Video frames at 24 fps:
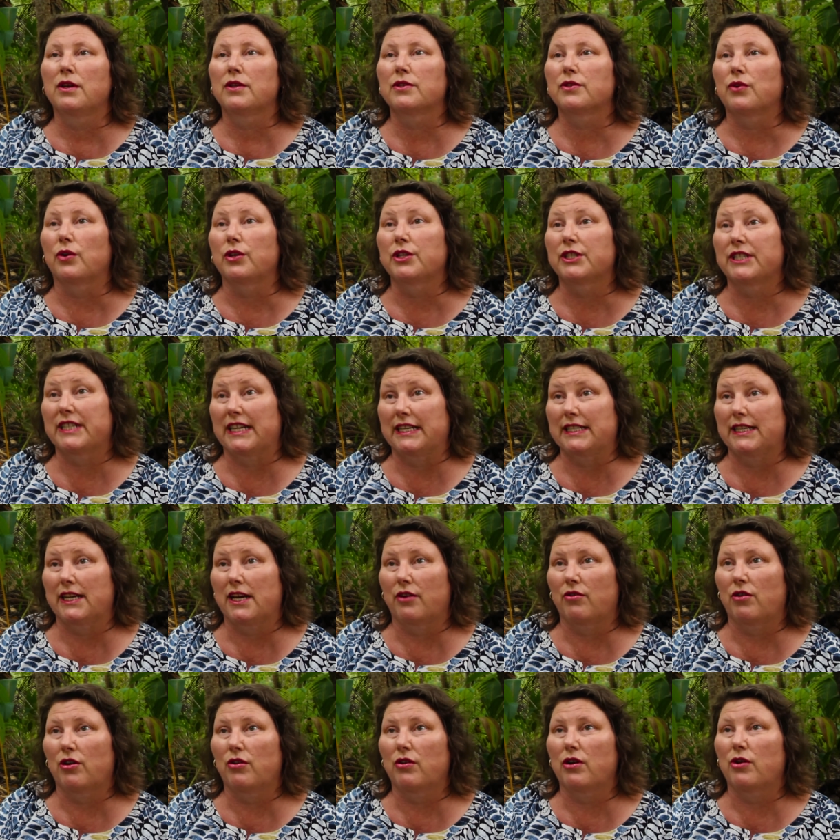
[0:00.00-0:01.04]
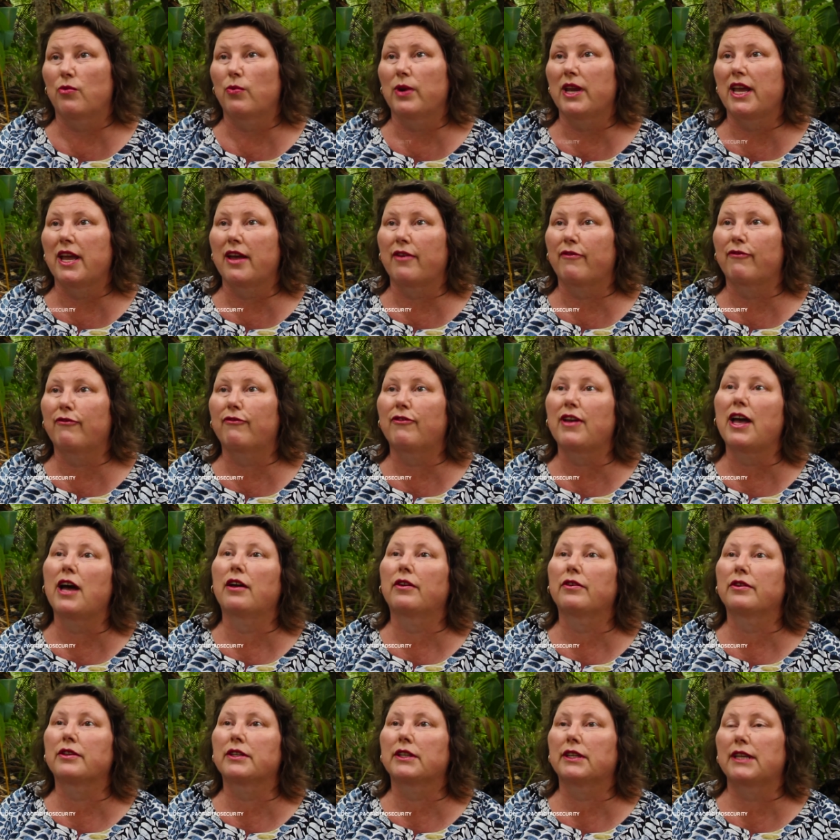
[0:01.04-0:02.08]
On Tetiaroa we have
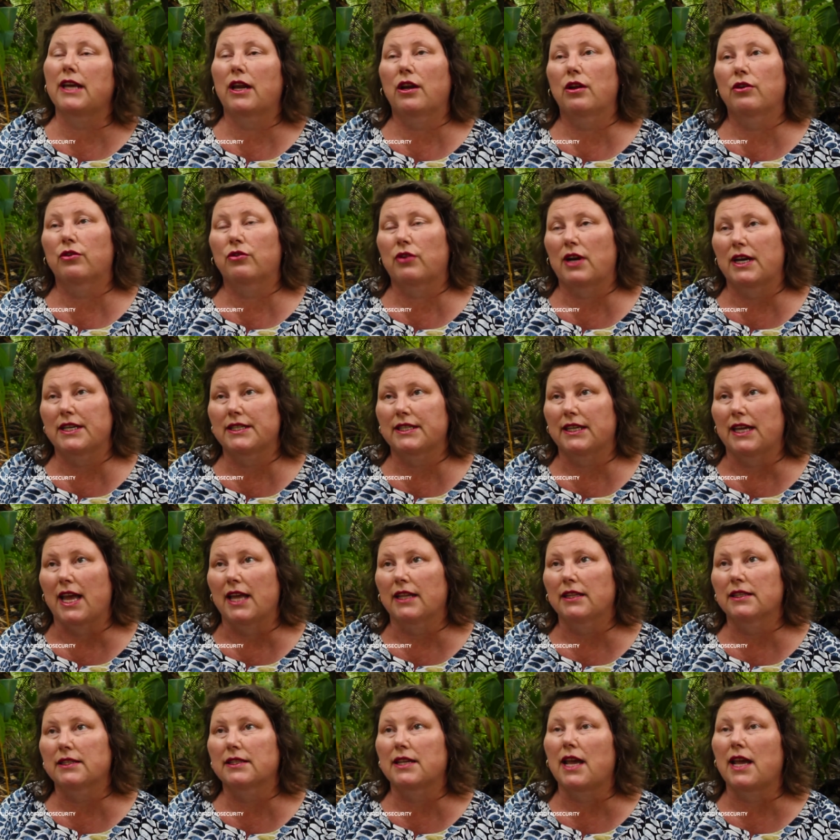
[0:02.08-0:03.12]
found yellow crazy ants